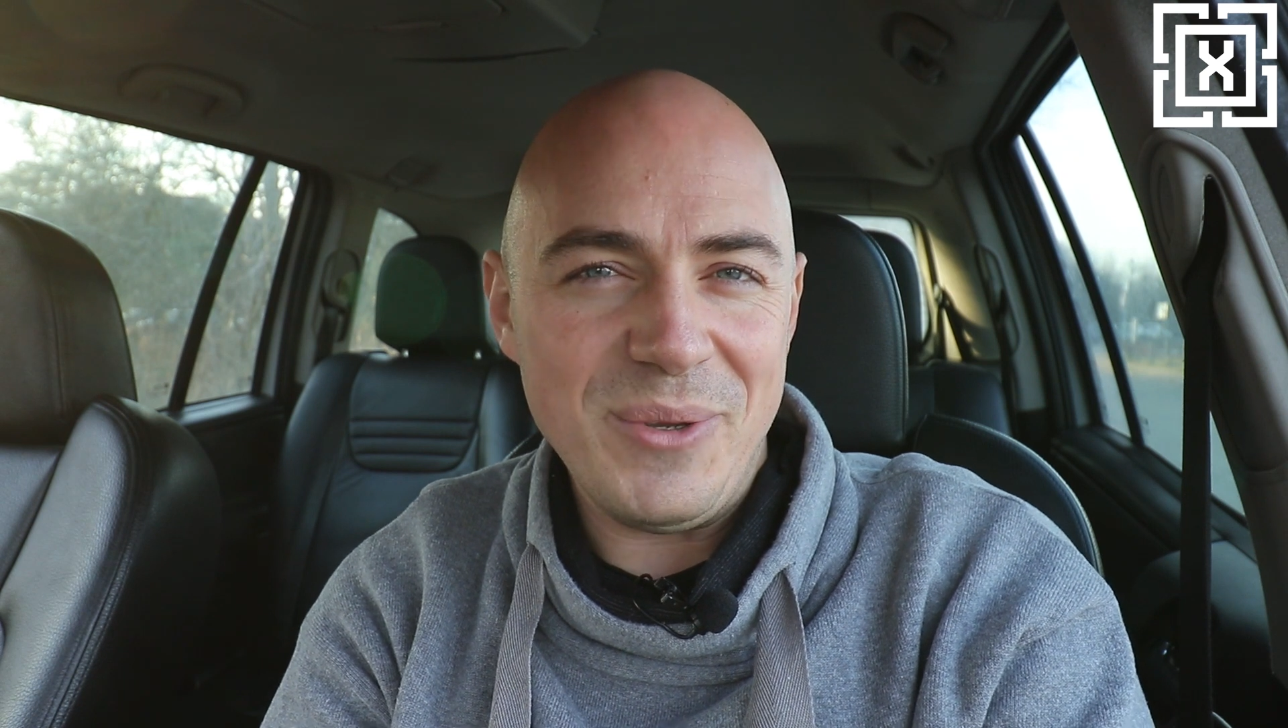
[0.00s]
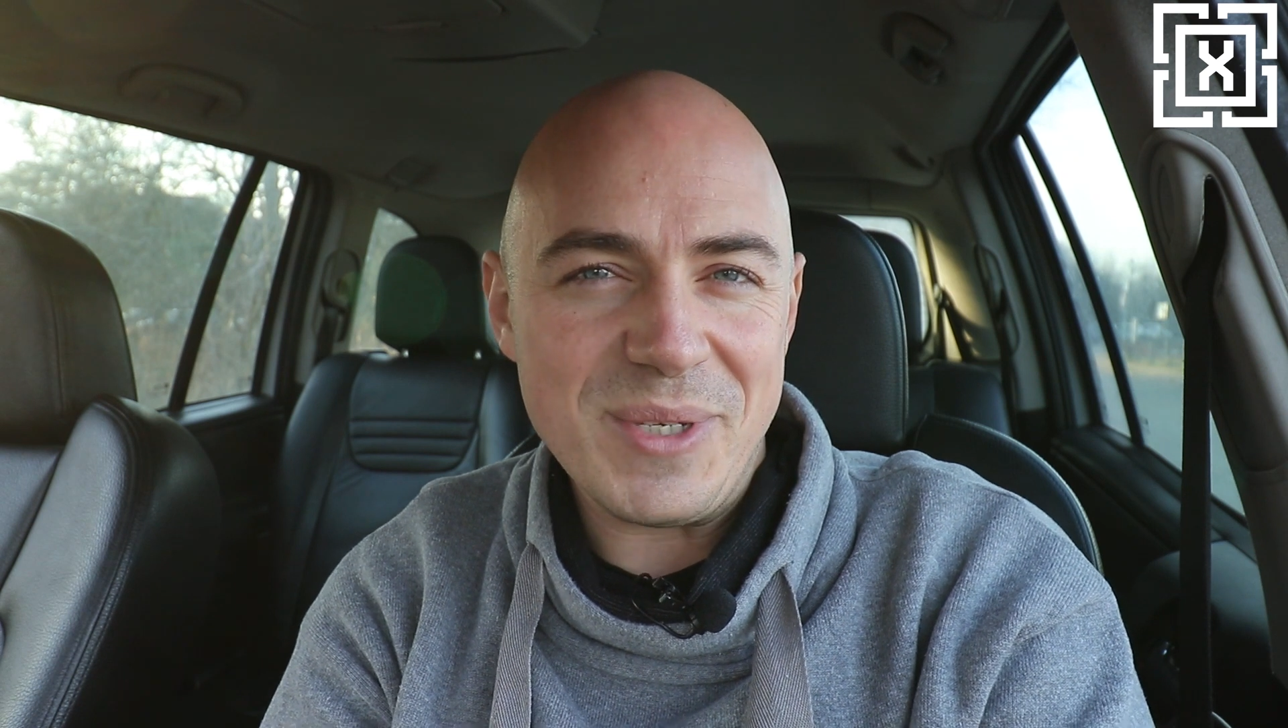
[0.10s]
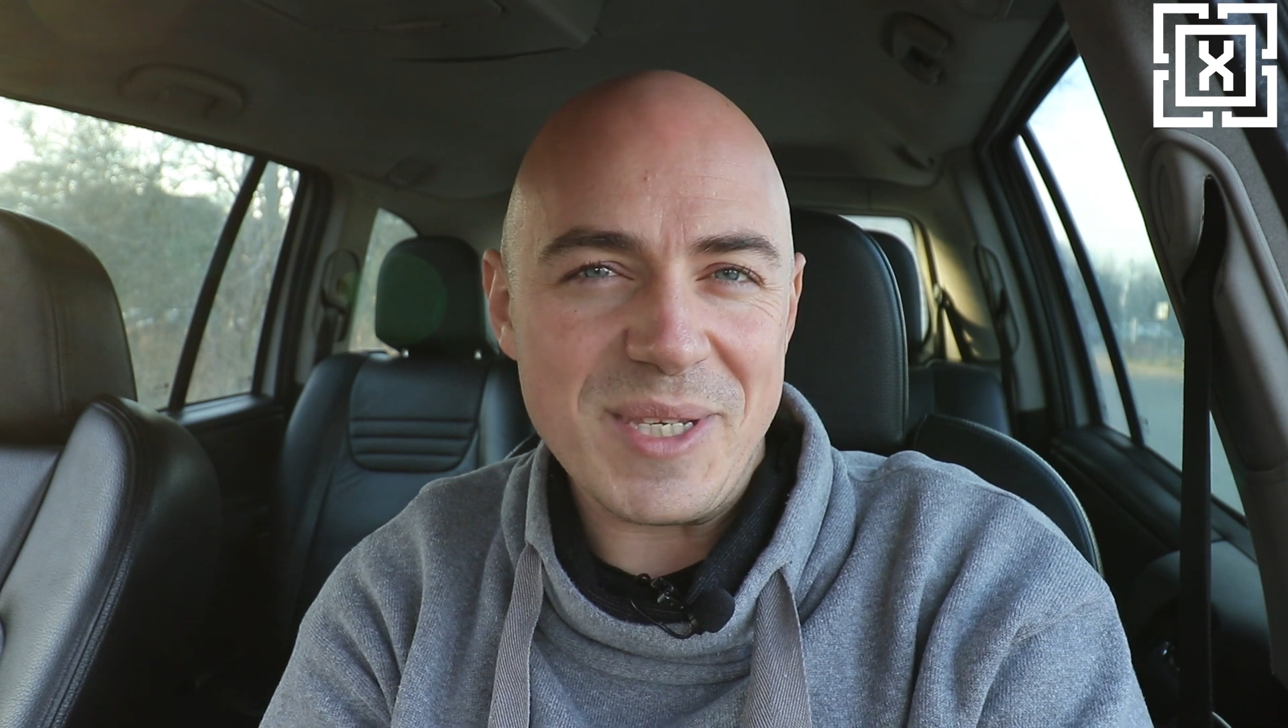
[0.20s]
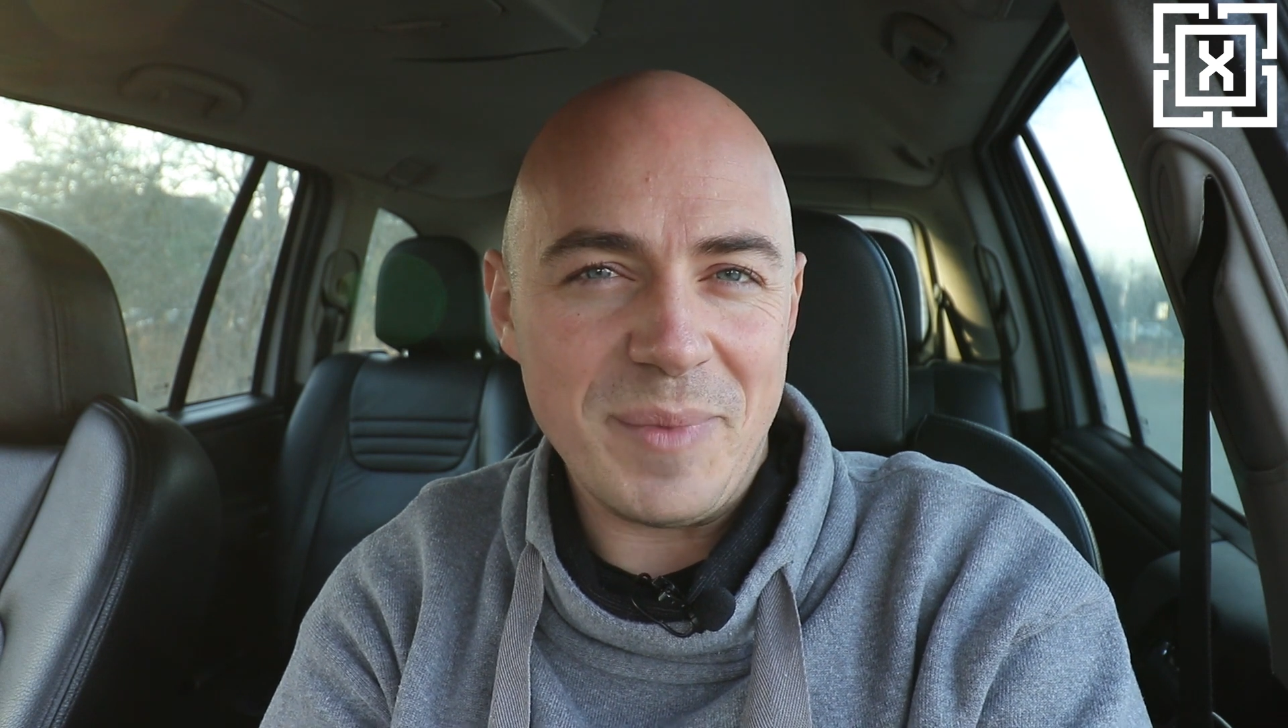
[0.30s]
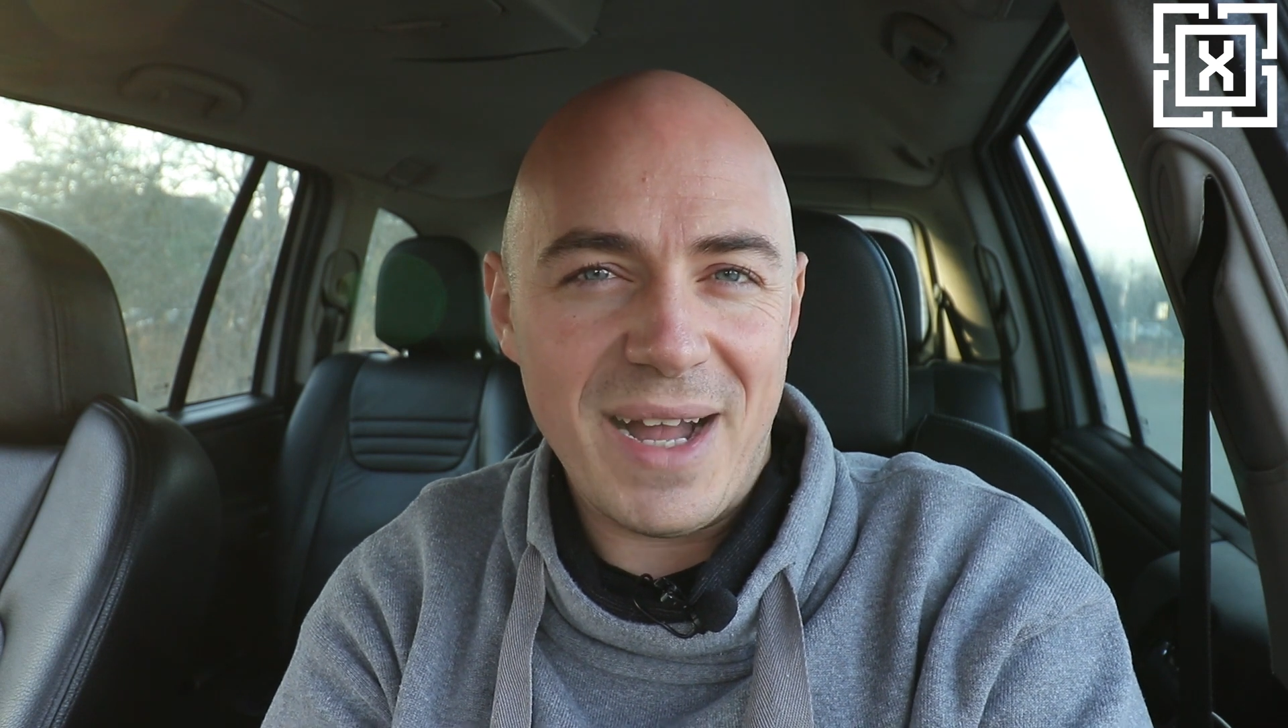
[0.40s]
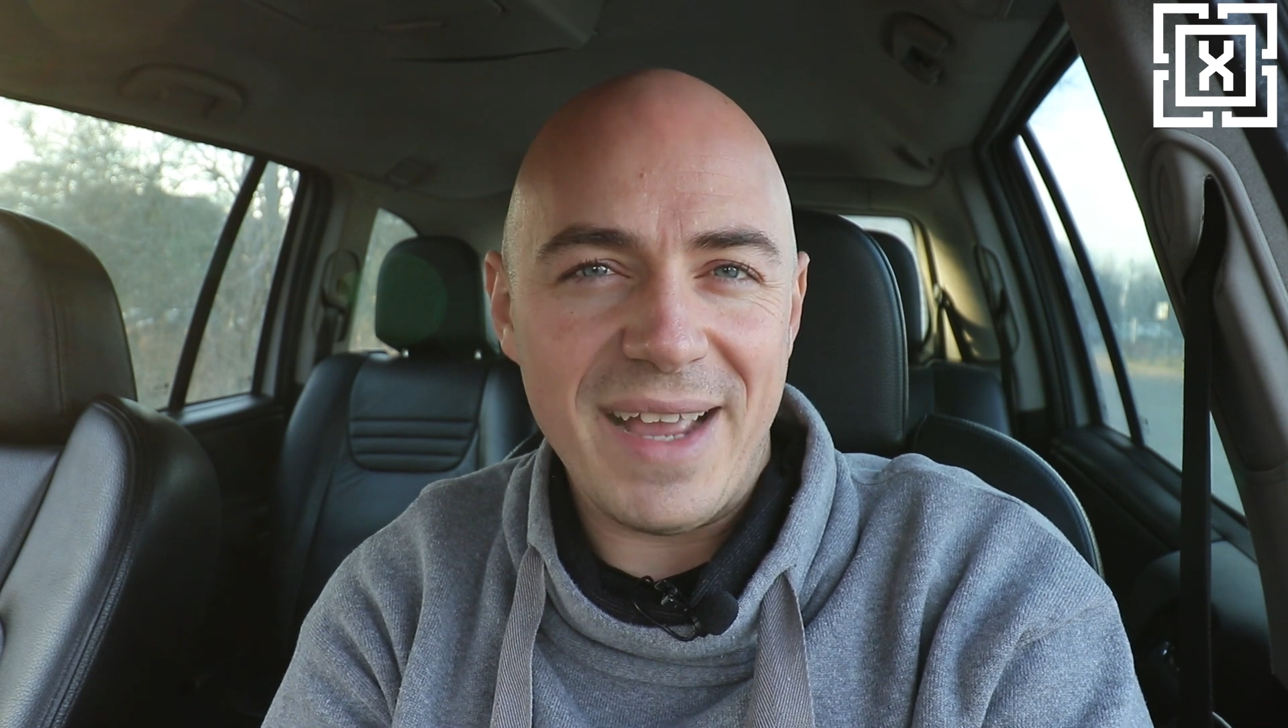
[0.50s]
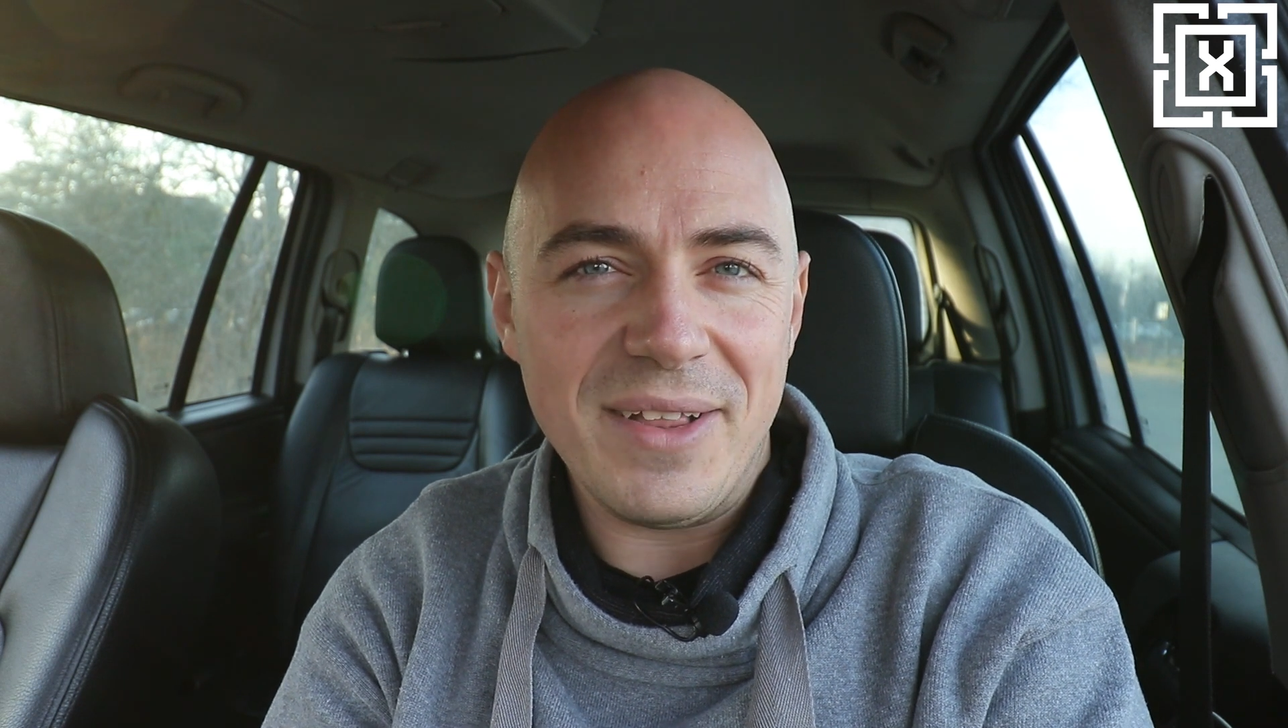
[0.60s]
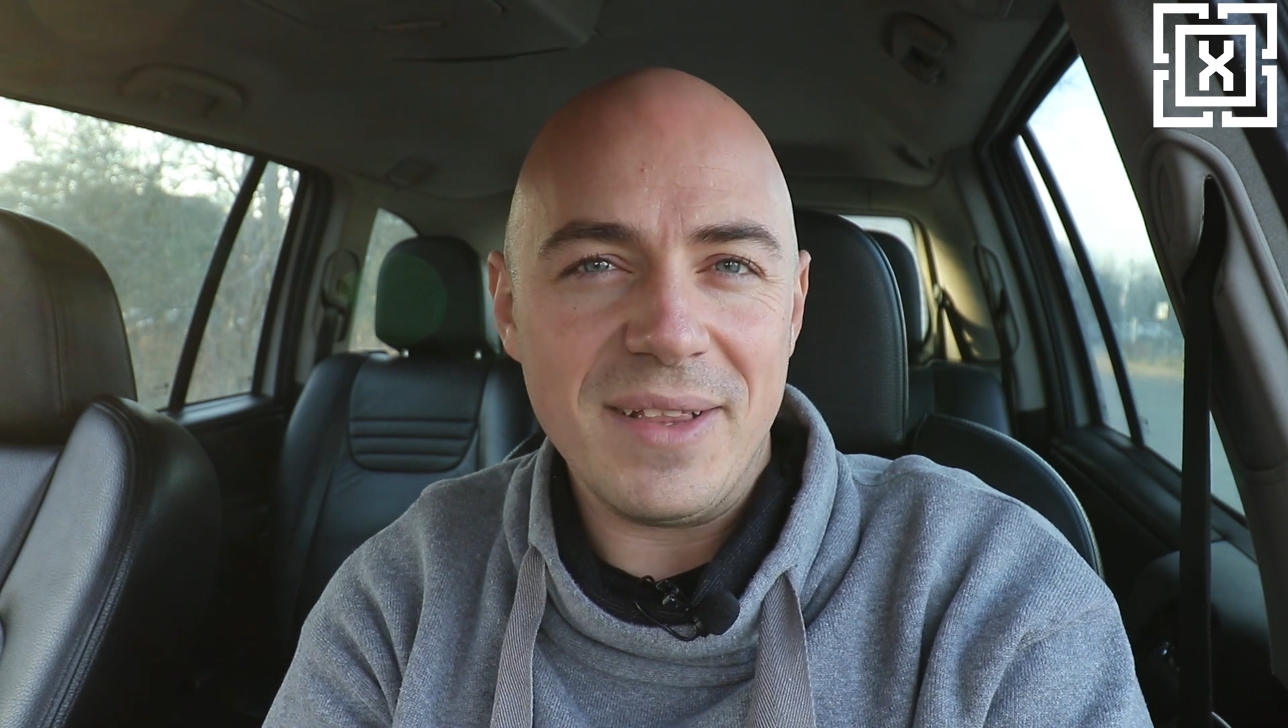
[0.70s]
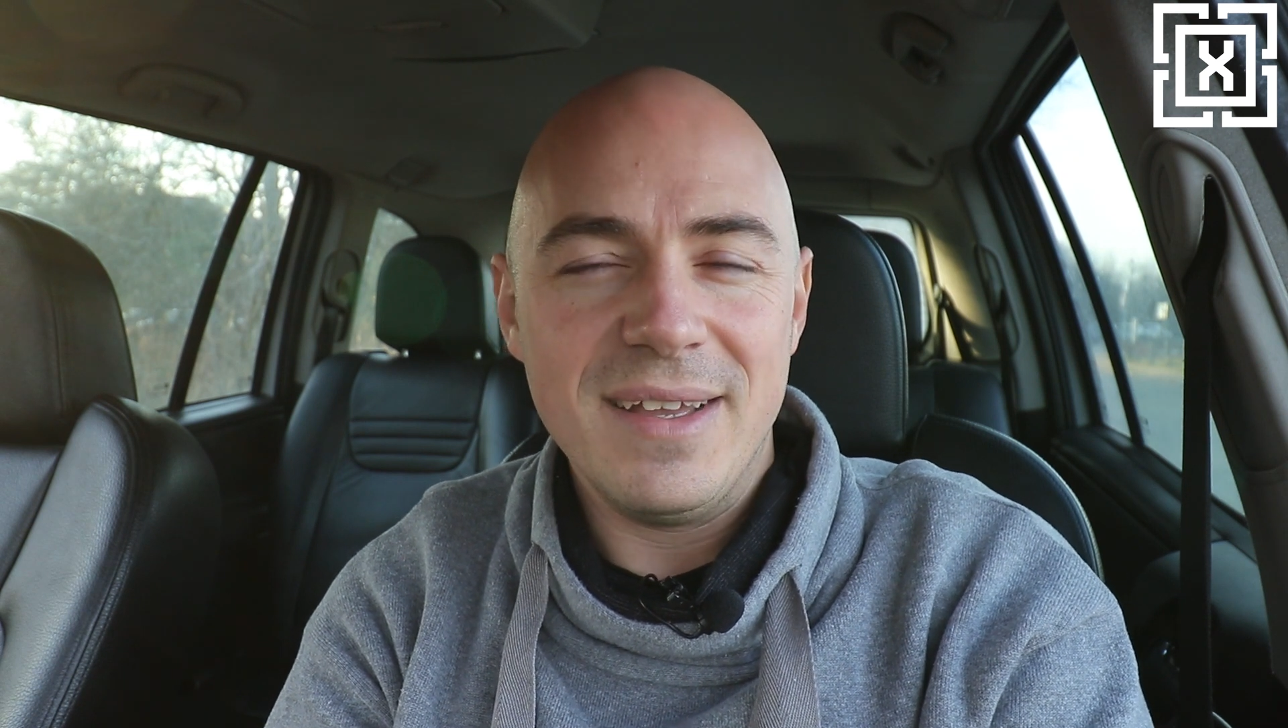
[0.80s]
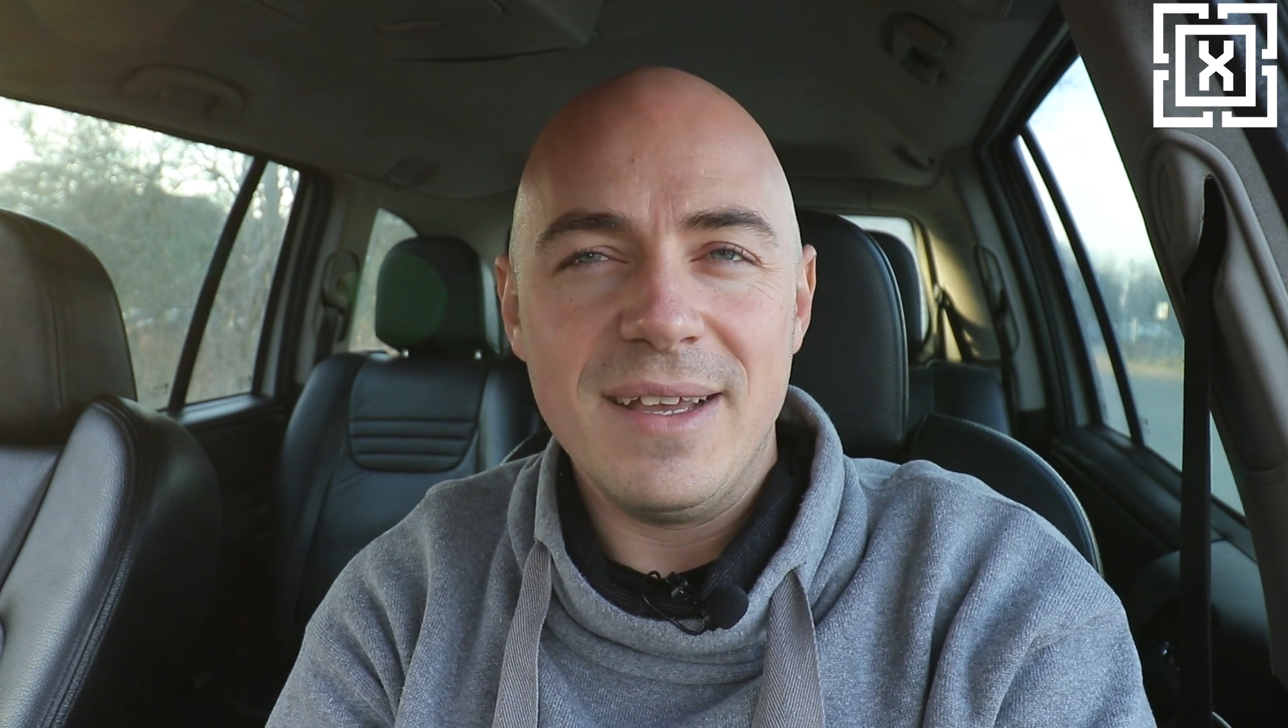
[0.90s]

you smile.